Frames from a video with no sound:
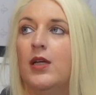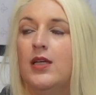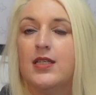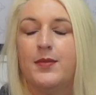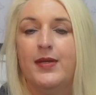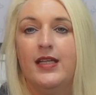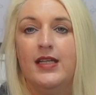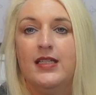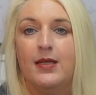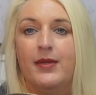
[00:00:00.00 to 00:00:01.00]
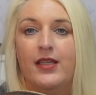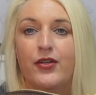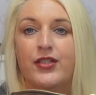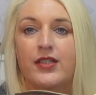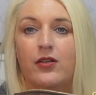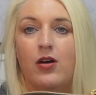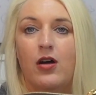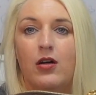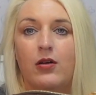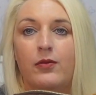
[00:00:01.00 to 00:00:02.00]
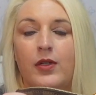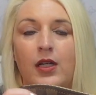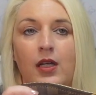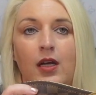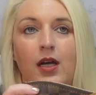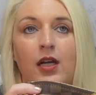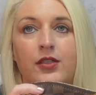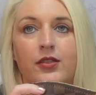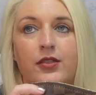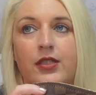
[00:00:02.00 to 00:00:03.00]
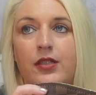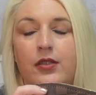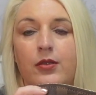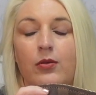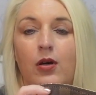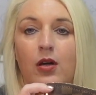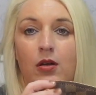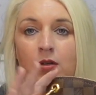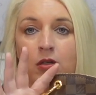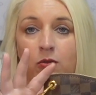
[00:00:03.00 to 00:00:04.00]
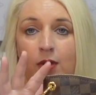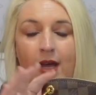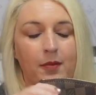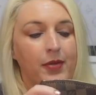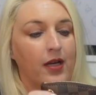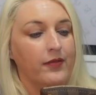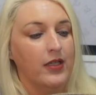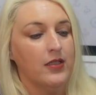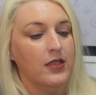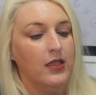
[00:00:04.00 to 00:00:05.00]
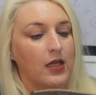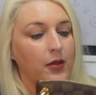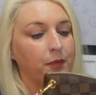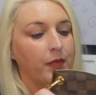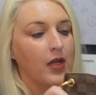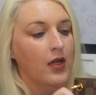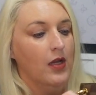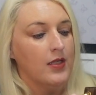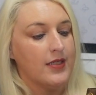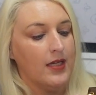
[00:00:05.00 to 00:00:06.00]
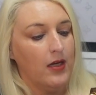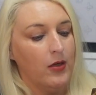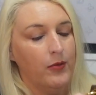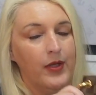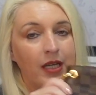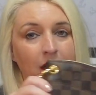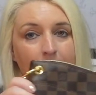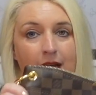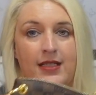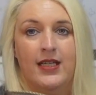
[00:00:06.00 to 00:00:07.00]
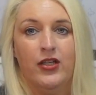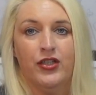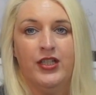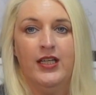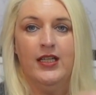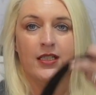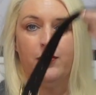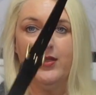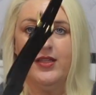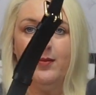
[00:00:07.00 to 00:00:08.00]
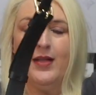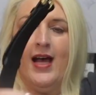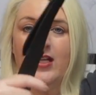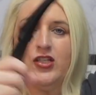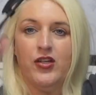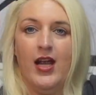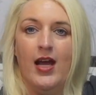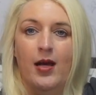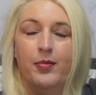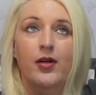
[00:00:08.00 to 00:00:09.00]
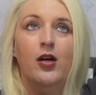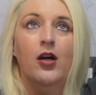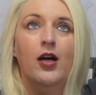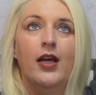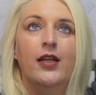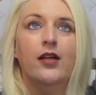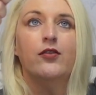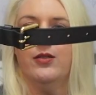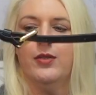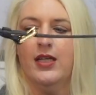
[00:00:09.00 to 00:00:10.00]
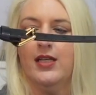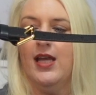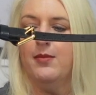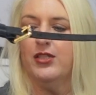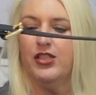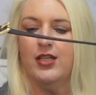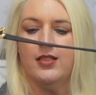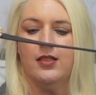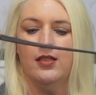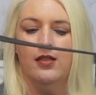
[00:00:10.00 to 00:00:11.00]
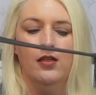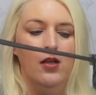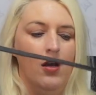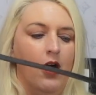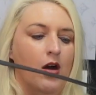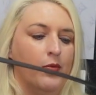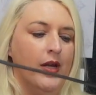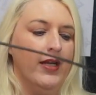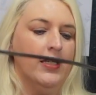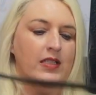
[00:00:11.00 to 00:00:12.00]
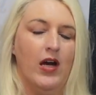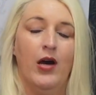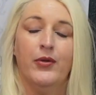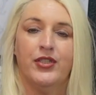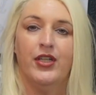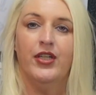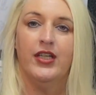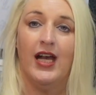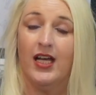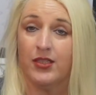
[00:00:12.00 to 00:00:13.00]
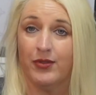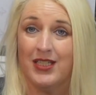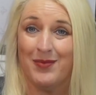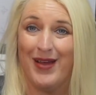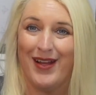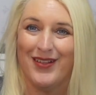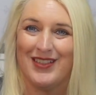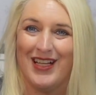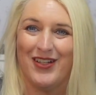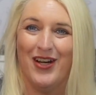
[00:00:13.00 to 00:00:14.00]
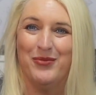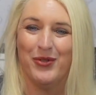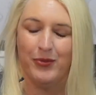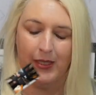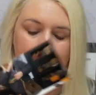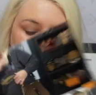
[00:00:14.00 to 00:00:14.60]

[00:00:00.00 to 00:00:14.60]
Speedies, I mean, they're still all under 2 or right above it, you know. So, anyways, here she is with the black strap on. It came adjusted already, so I will show you guys what this bag looks like on real quick.